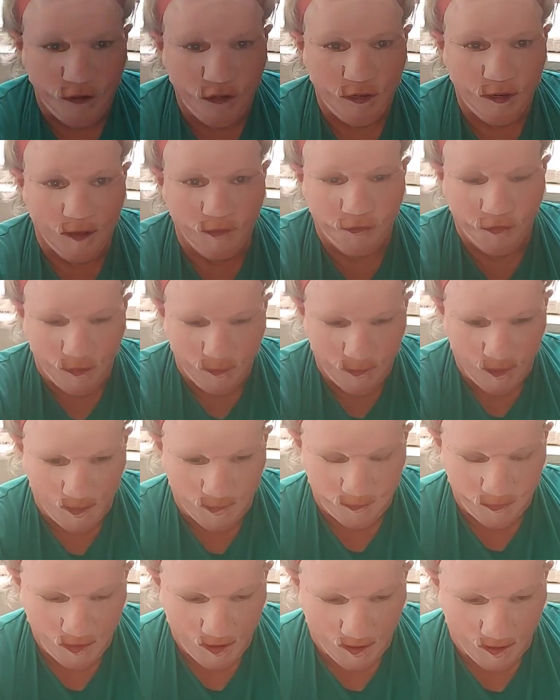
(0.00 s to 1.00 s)
shuffle them
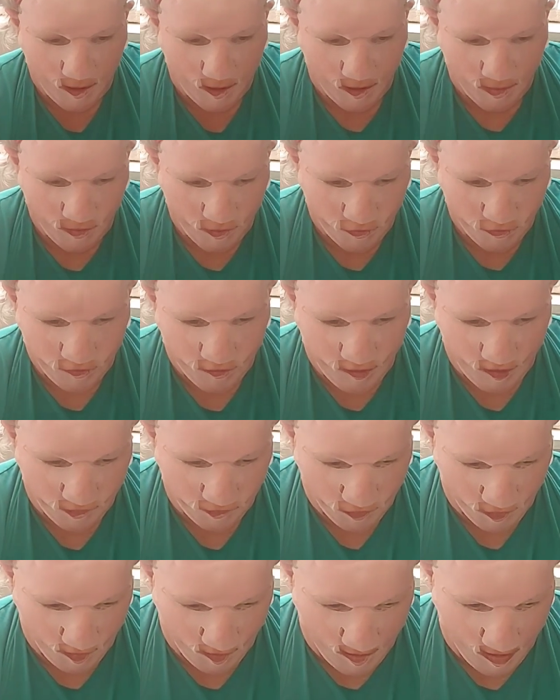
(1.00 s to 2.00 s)
up. And there's
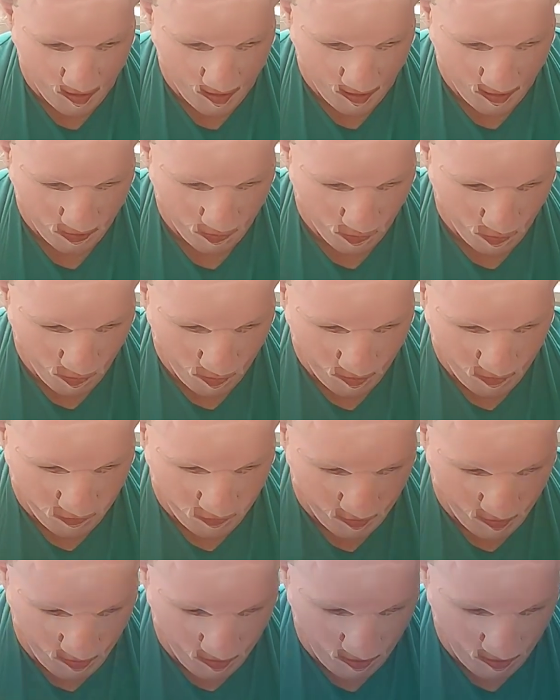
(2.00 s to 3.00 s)
different categories
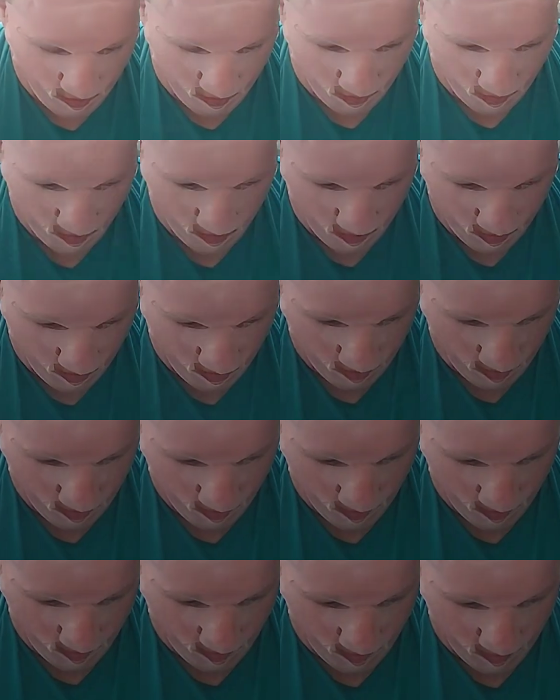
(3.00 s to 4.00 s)
in here.
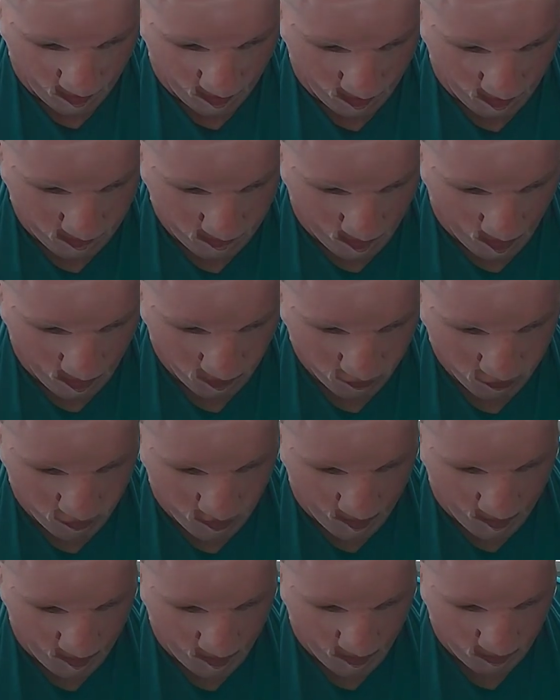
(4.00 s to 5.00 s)

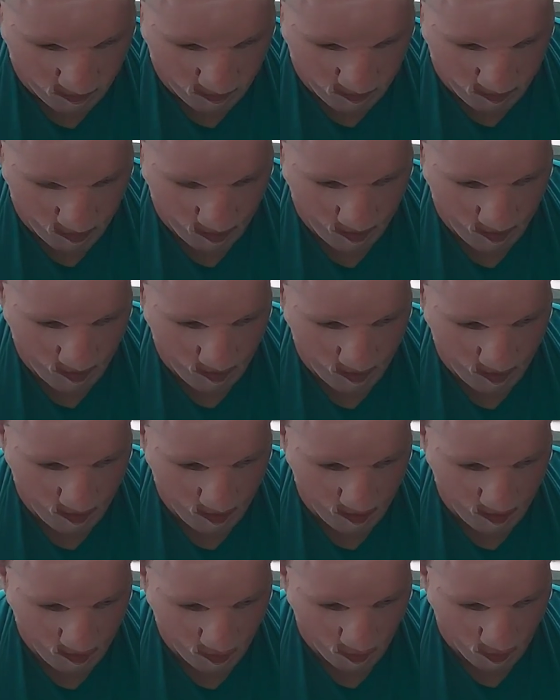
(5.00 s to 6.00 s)
Emotions,
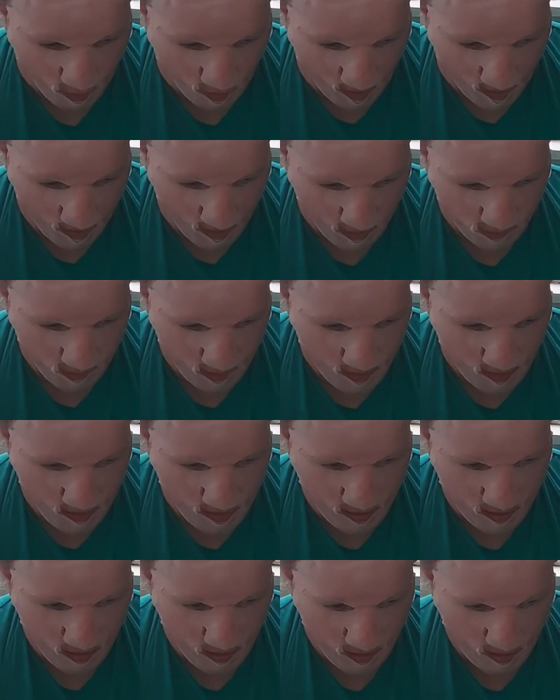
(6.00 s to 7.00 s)

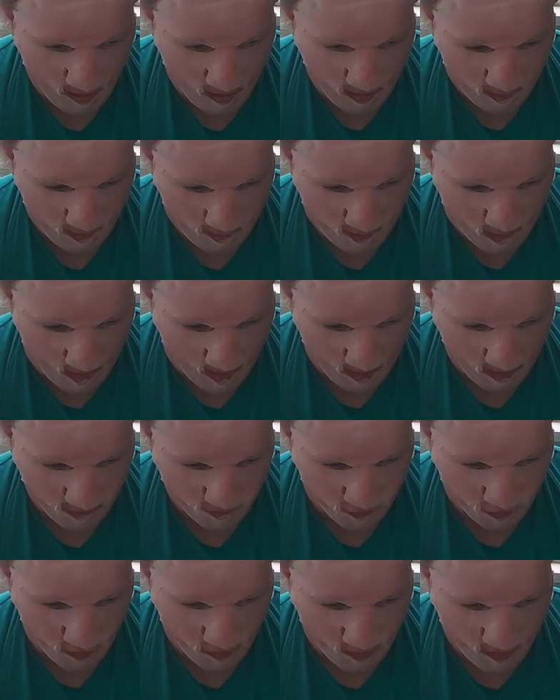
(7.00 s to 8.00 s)
inquiry,
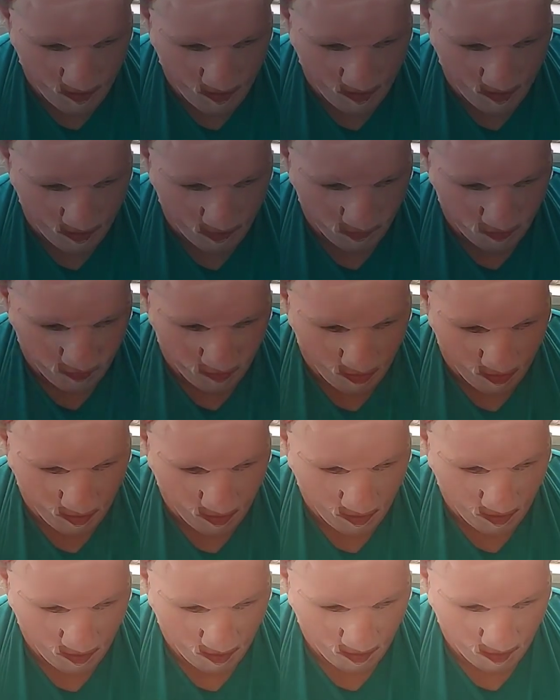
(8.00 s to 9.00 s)
mindfulness,
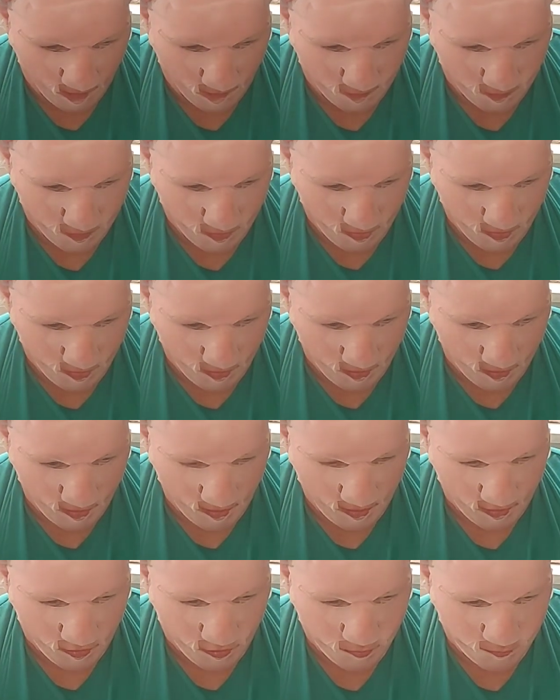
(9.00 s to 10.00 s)
and
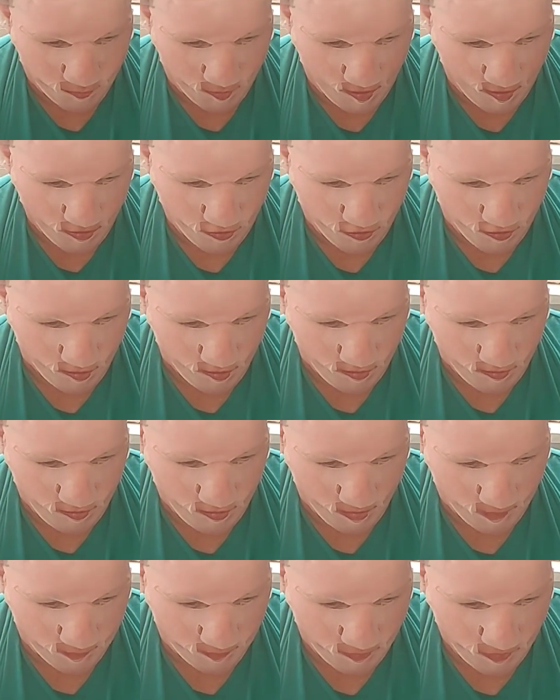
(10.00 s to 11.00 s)
expressions.
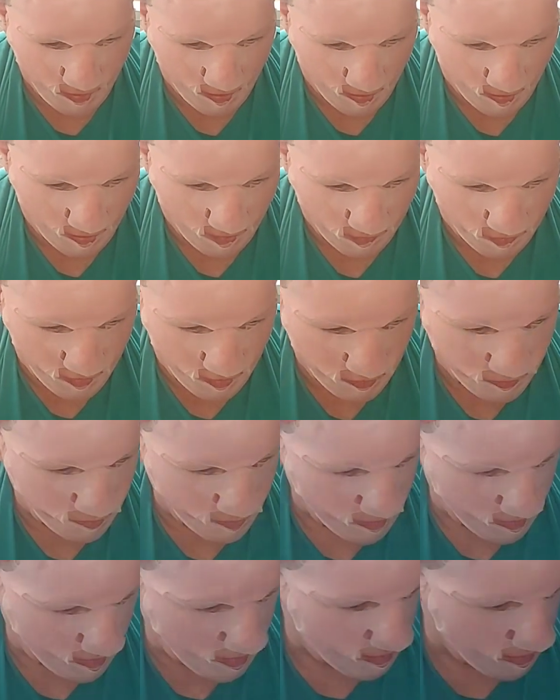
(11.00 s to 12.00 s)
This
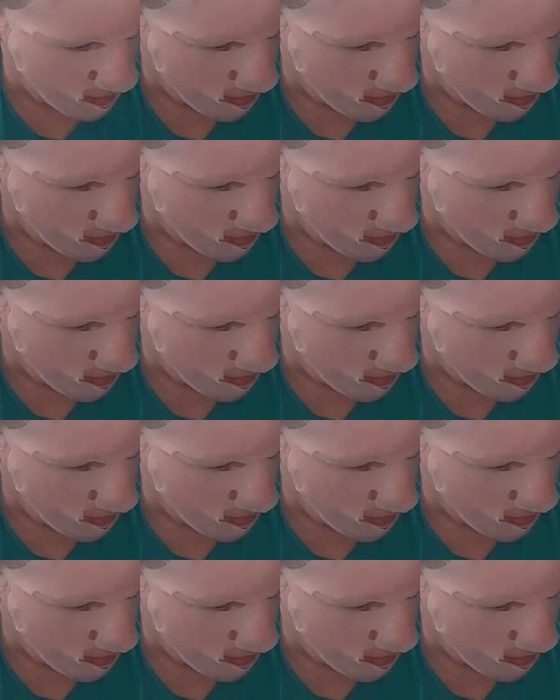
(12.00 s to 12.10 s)
one can